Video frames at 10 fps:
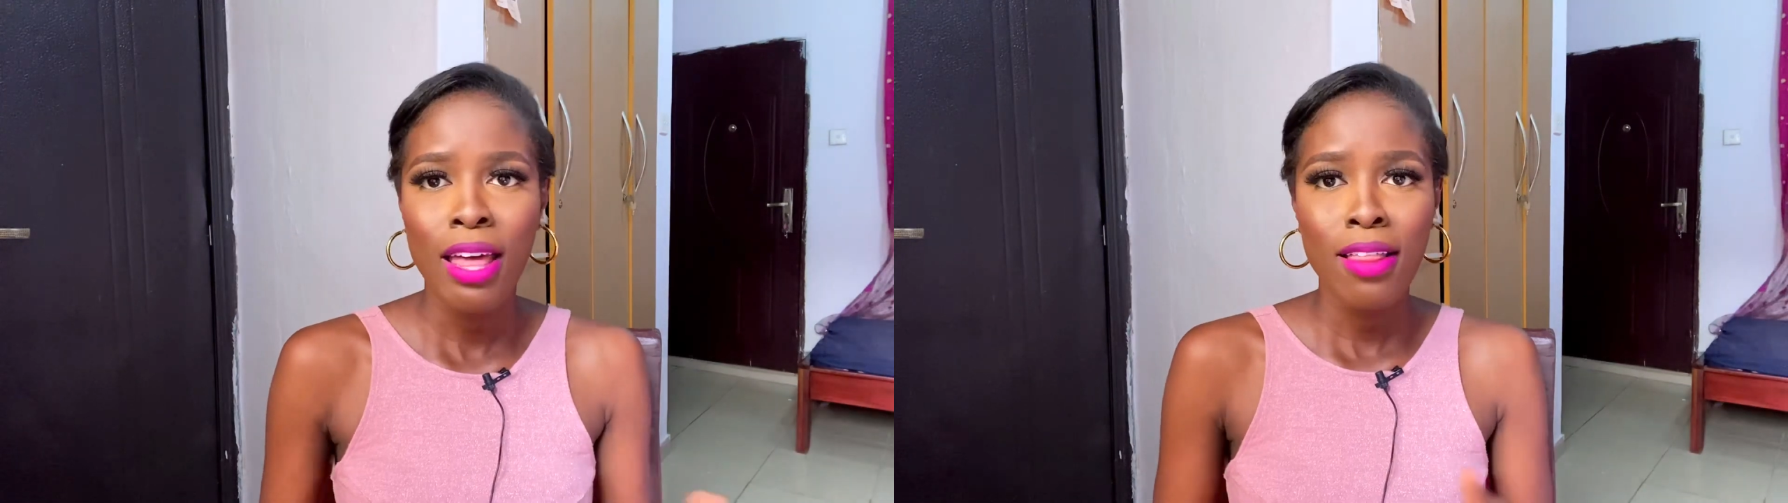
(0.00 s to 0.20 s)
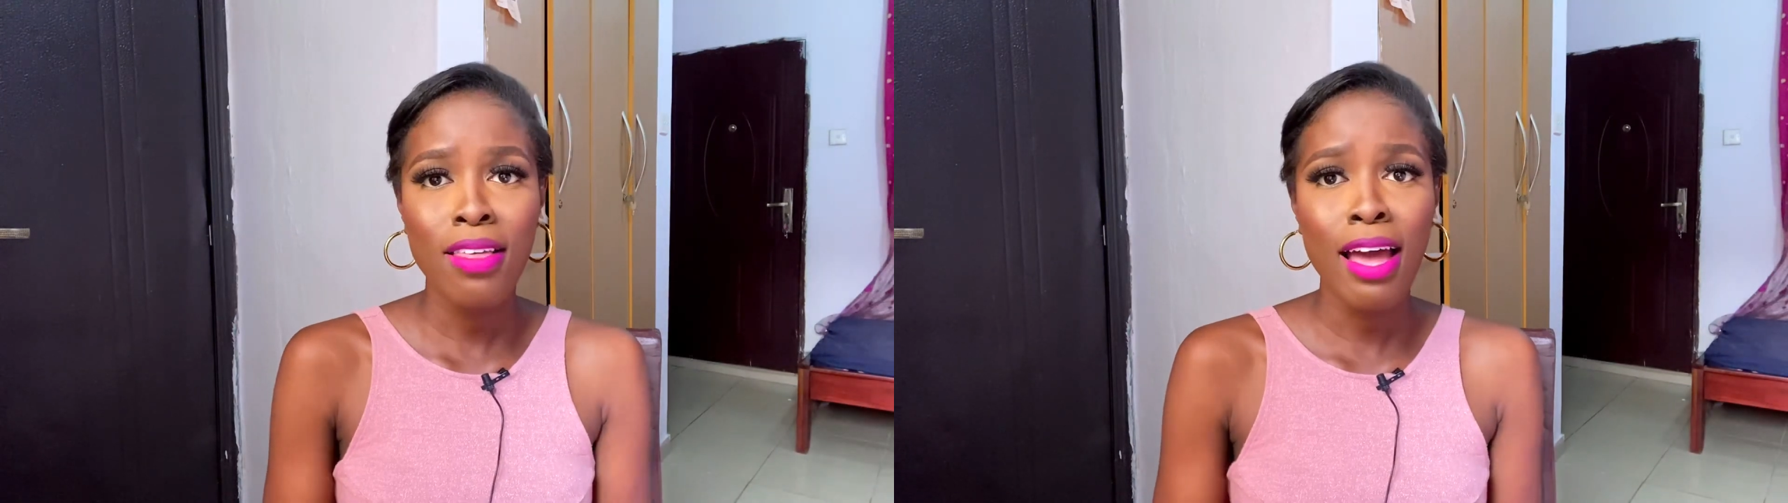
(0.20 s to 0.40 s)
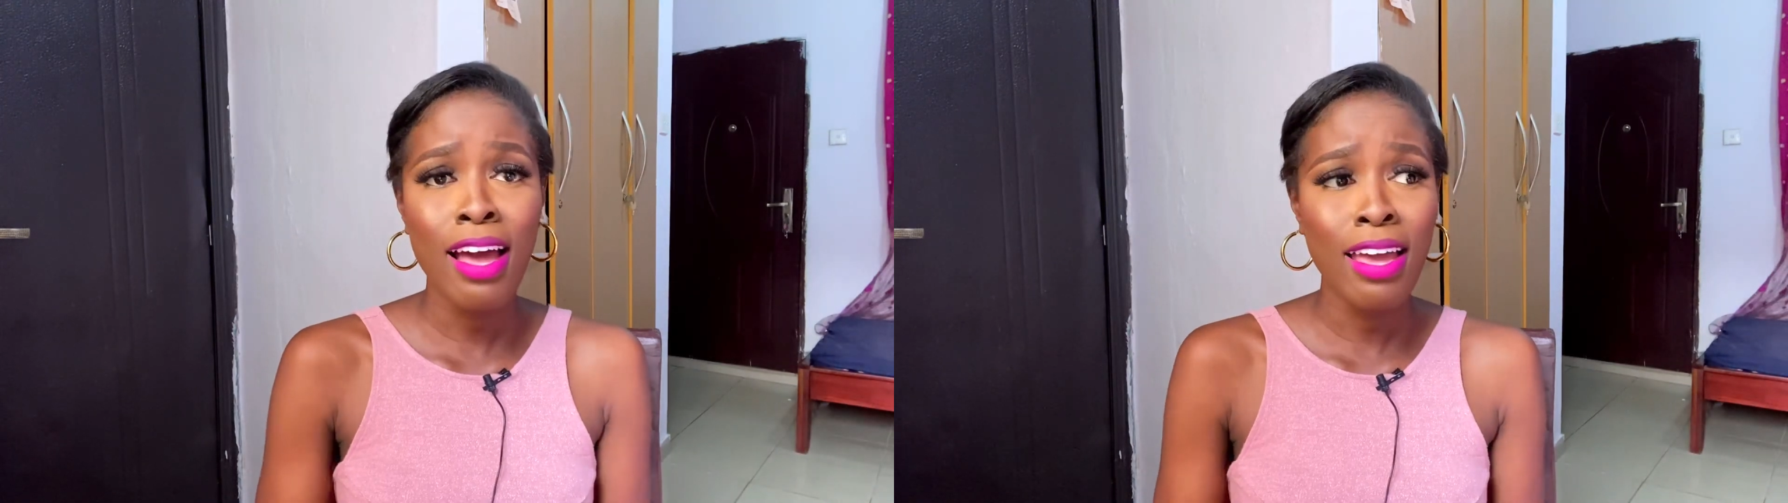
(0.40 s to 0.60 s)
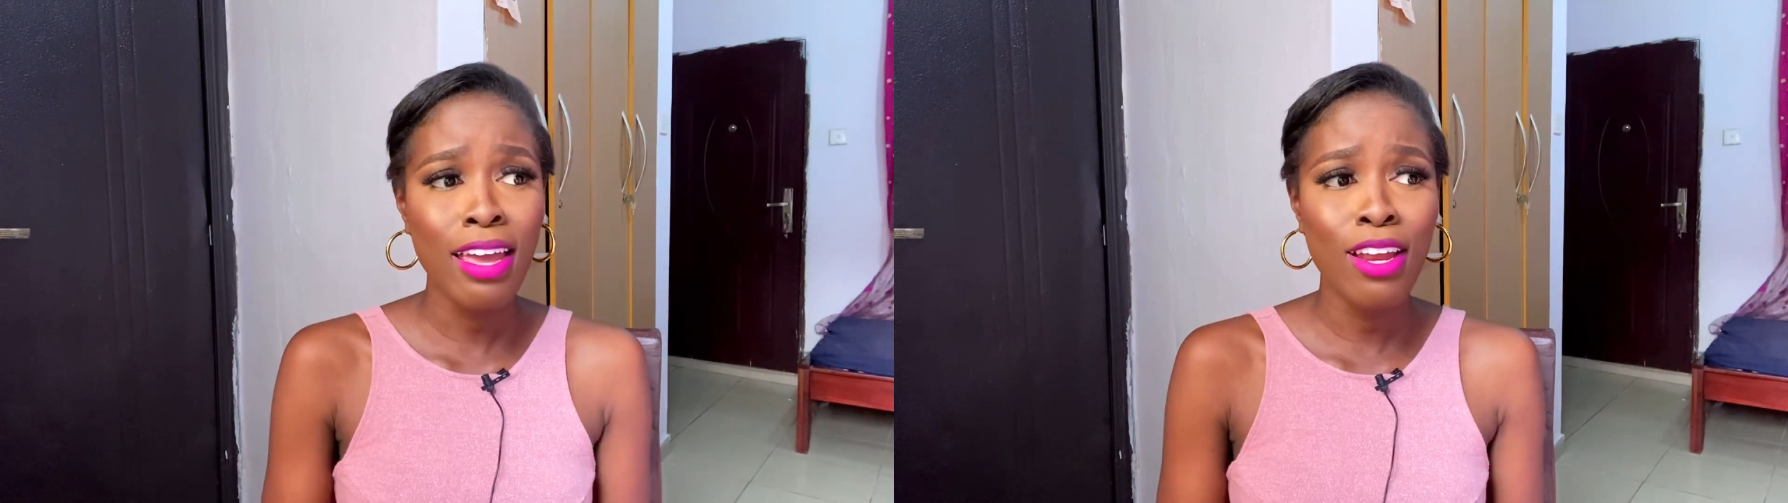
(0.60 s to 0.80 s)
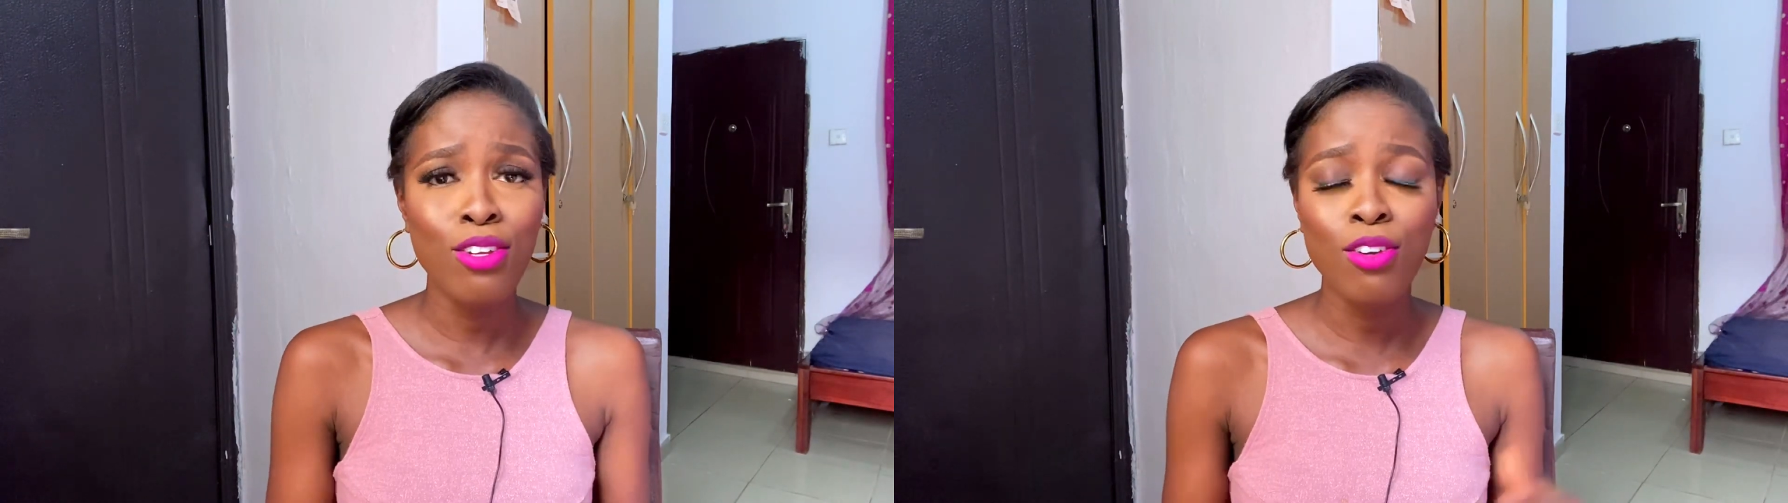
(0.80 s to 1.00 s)
There are
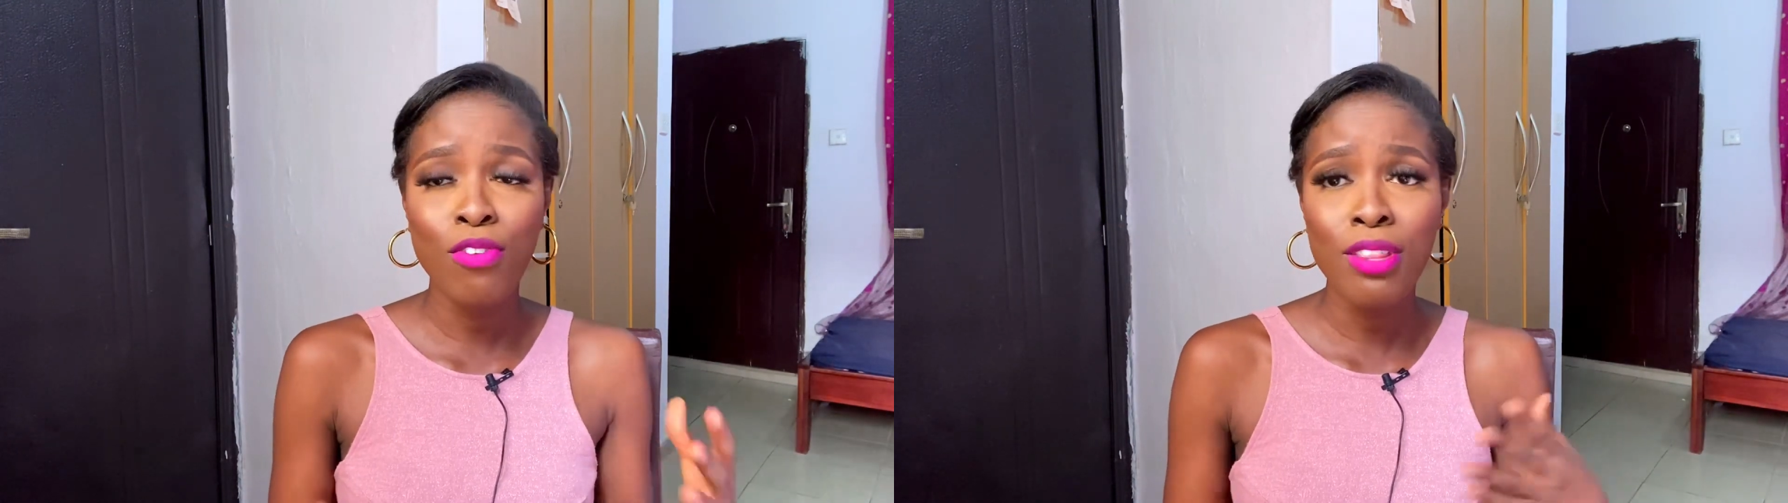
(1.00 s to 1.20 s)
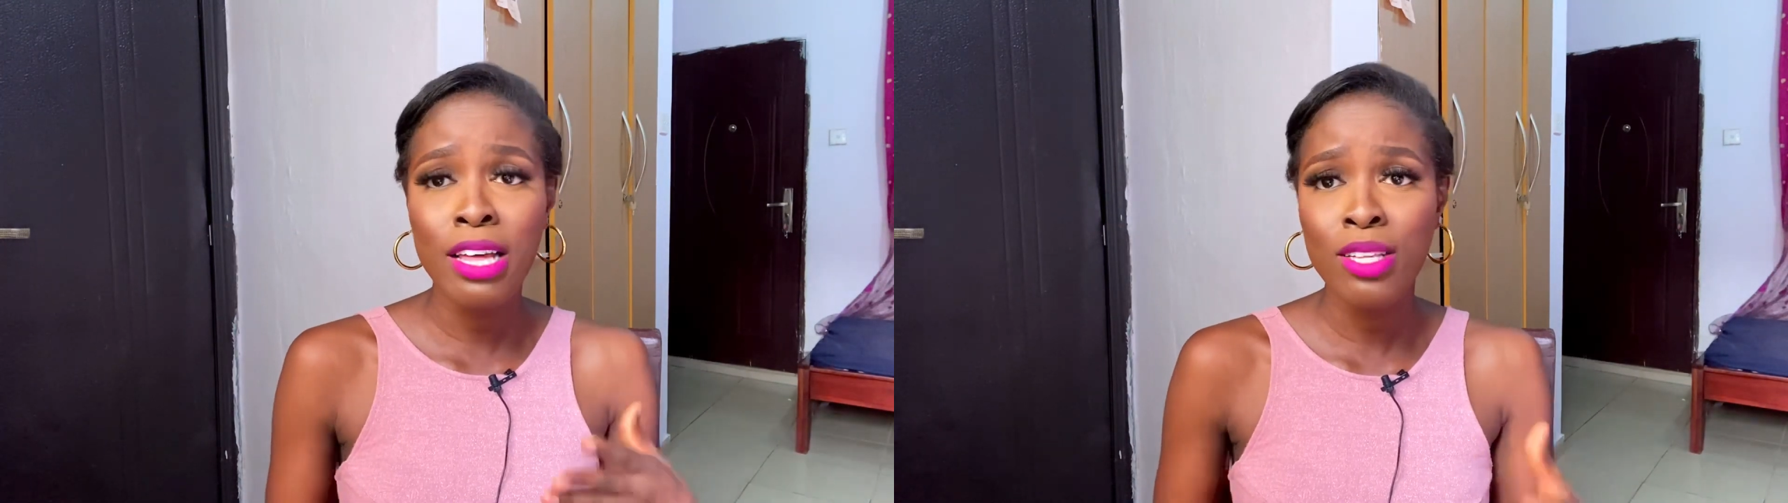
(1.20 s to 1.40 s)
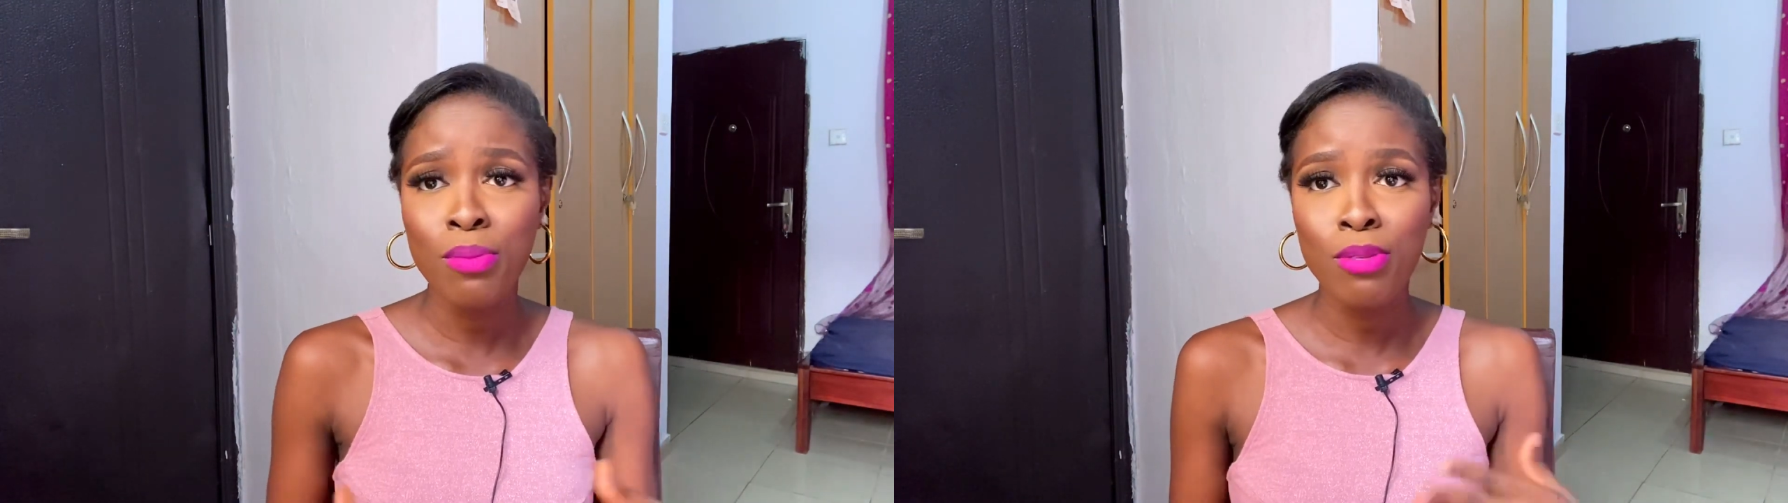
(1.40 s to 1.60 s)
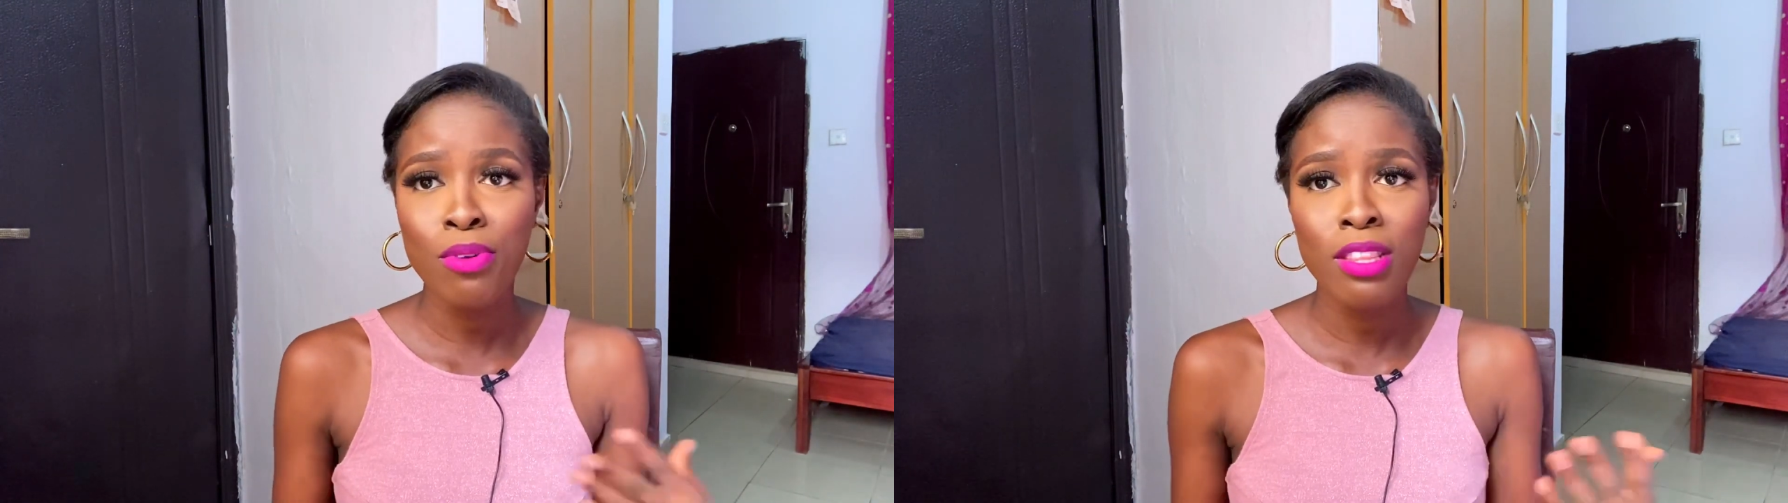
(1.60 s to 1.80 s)
a lot of other small